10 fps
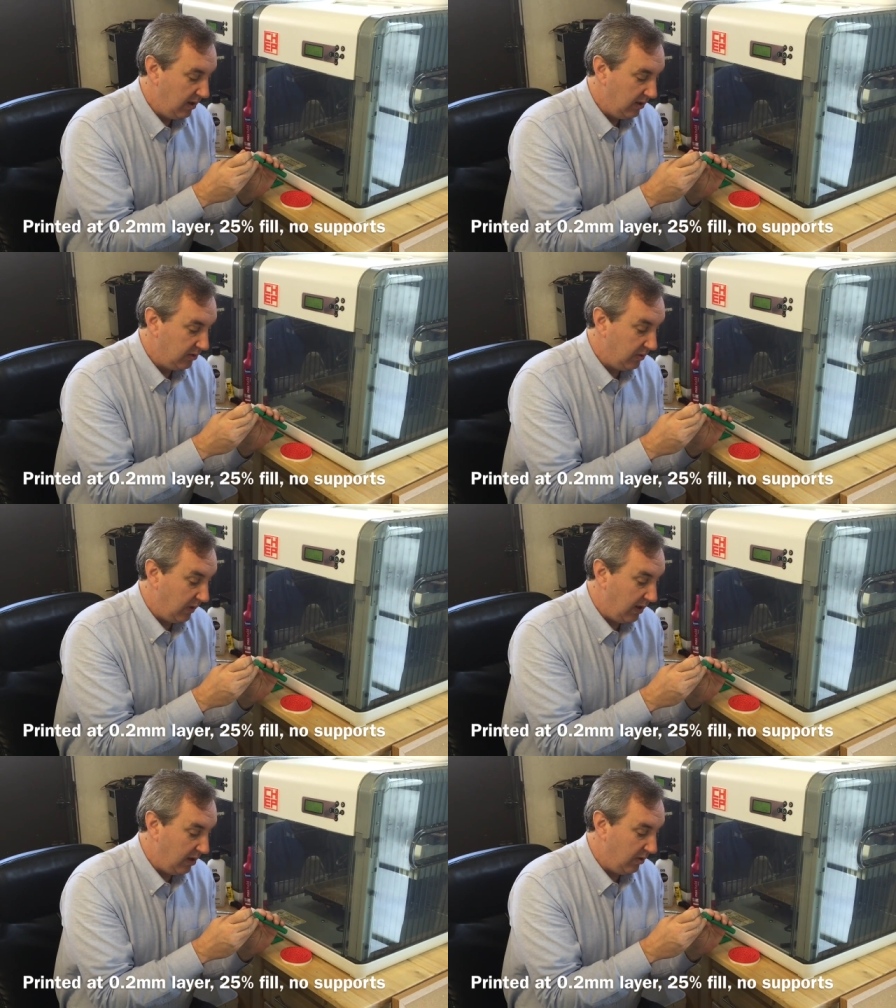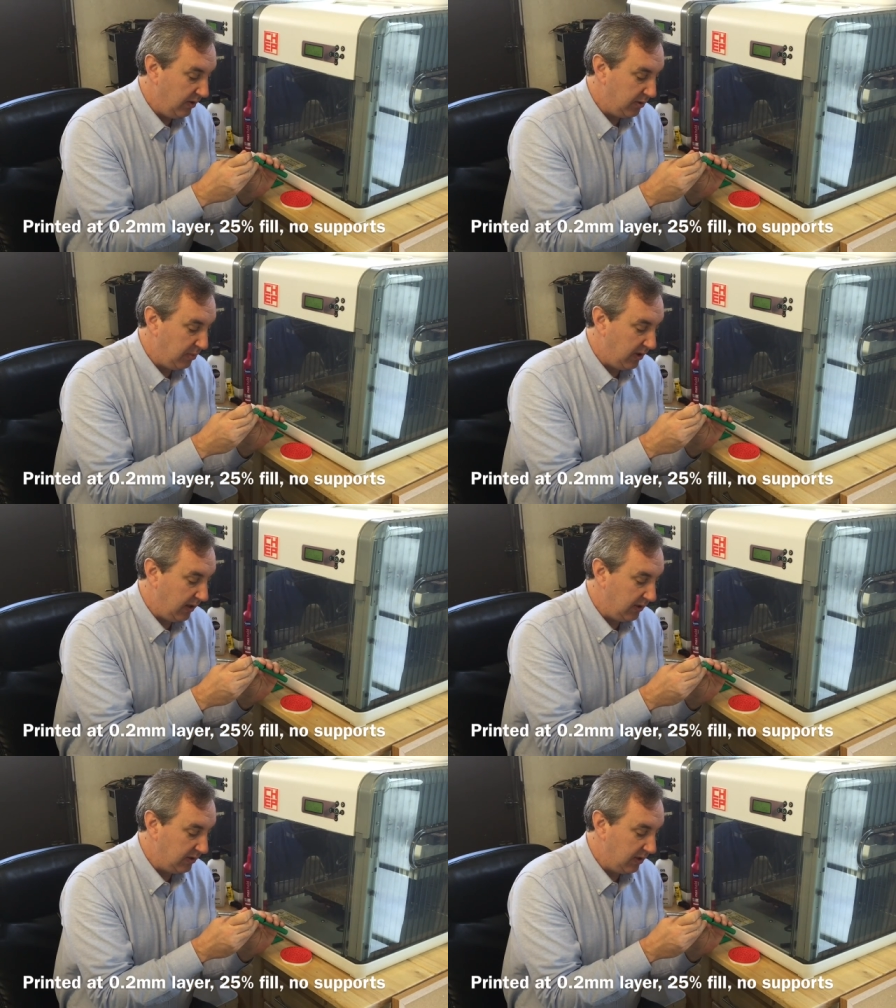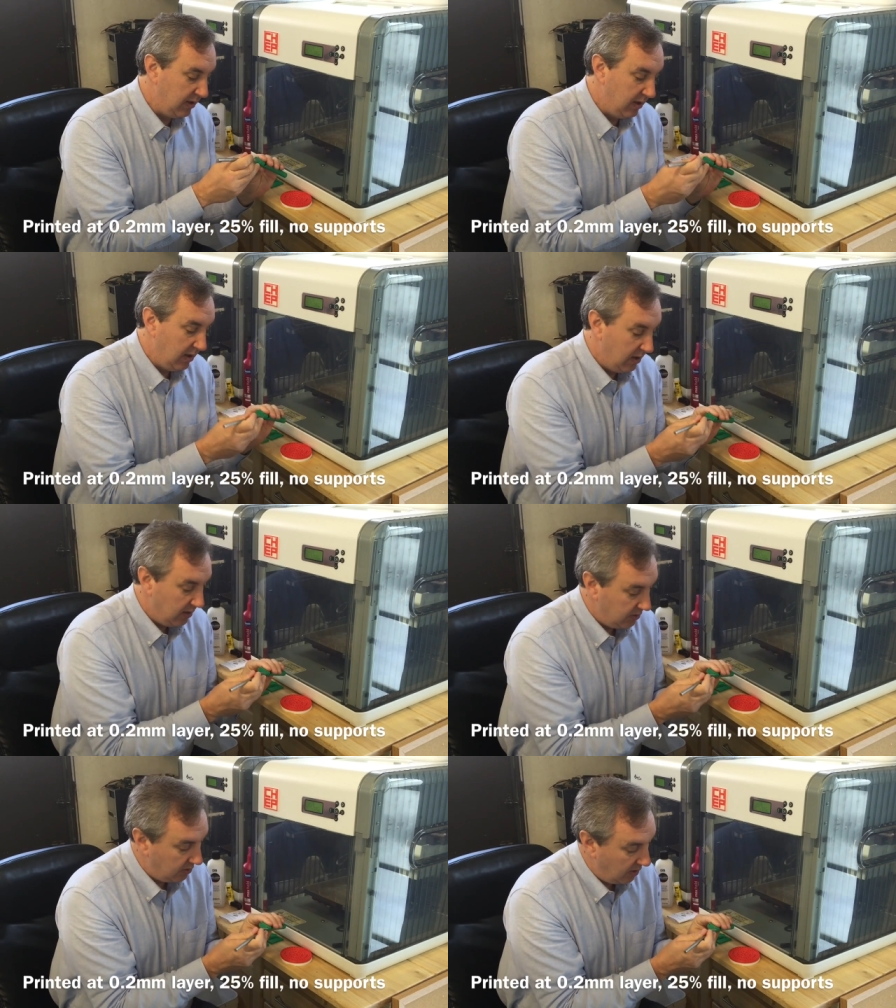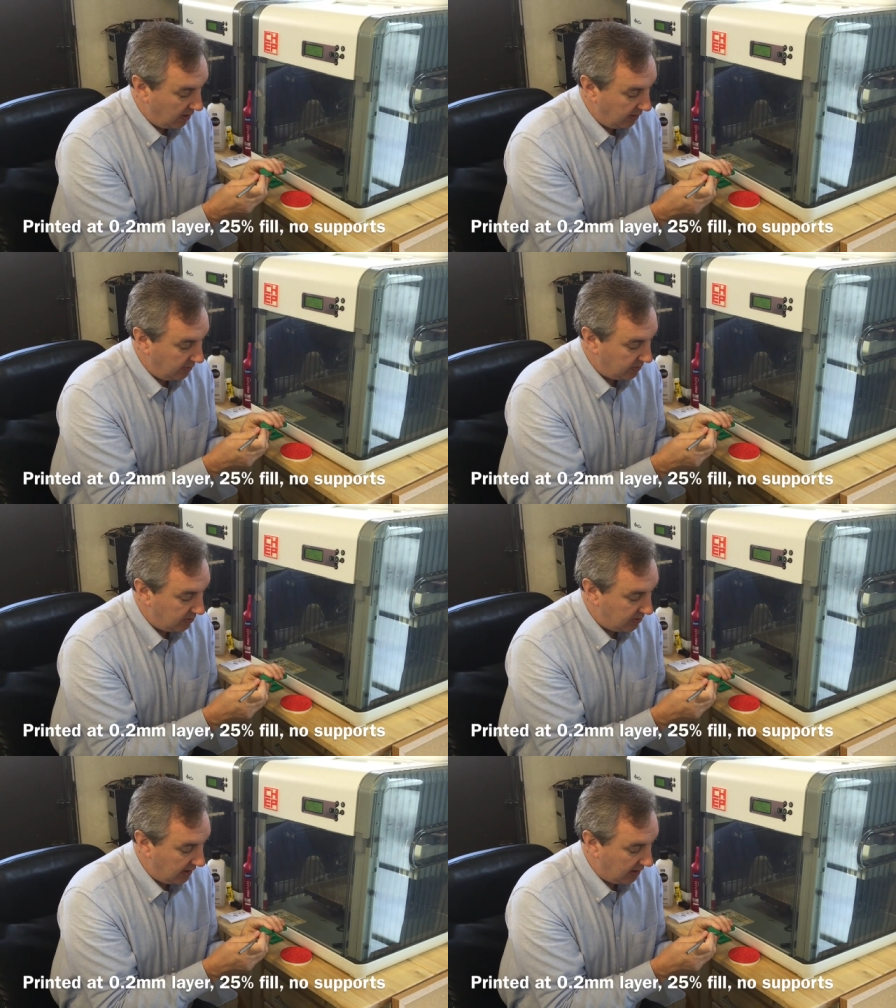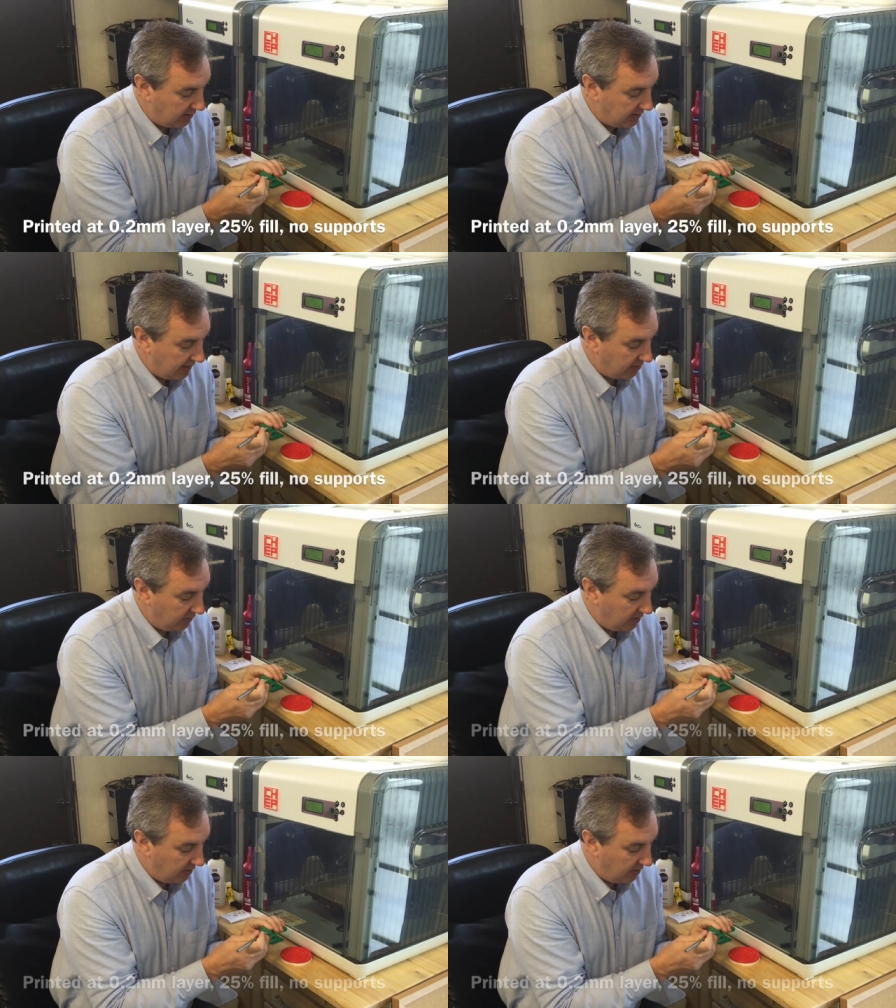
so it held its place. So all I do is just take an X-Acto